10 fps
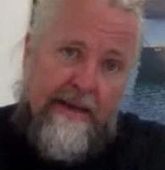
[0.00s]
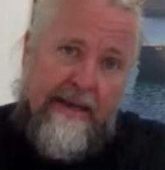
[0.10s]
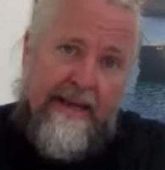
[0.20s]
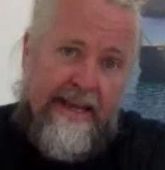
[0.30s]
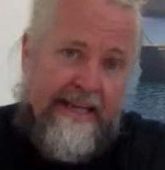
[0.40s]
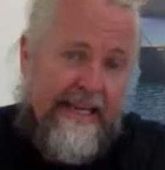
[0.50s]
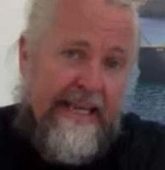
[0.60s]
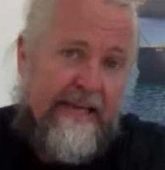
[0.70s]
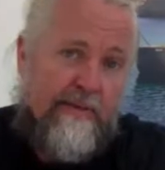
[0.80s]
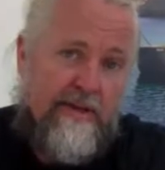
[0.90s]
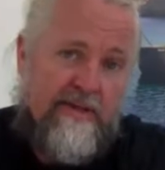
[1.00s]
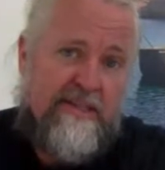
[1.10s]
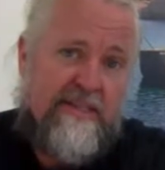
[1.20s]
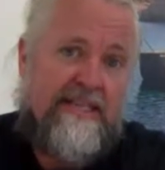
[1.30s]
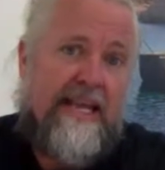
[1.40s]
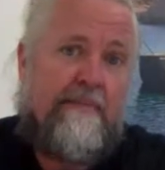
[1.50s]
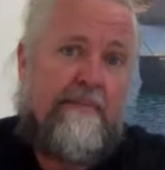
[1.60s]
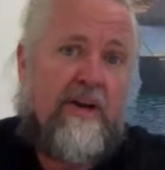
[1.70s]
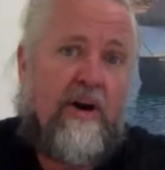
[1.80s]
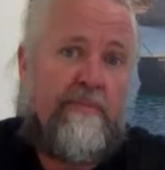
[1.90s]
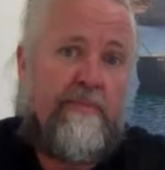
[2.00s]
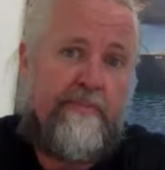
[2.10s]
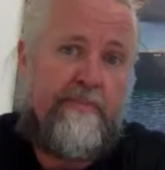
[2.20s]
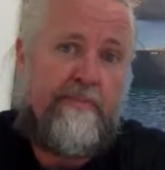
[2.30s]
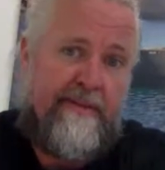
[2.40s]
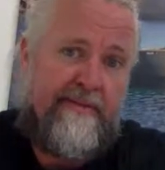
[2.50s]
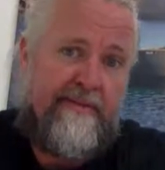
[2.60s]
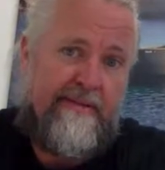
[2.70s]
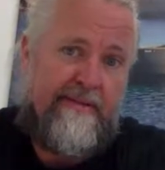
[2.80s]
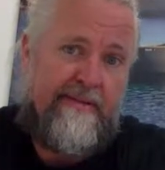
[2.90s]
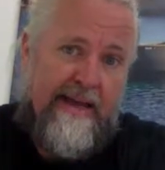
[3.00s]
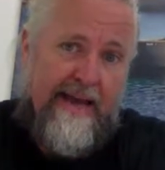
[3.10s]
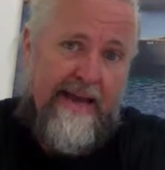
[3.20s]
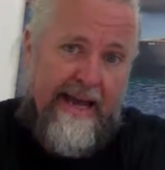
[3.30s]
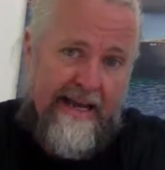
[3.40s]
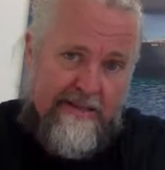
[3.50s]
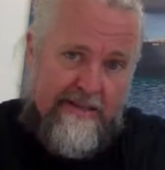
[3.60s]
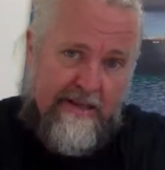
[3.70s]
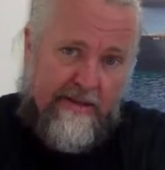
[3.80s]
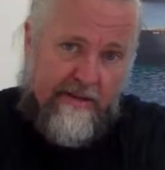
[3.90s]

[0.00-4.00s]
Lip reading: it equals the same carbon print as a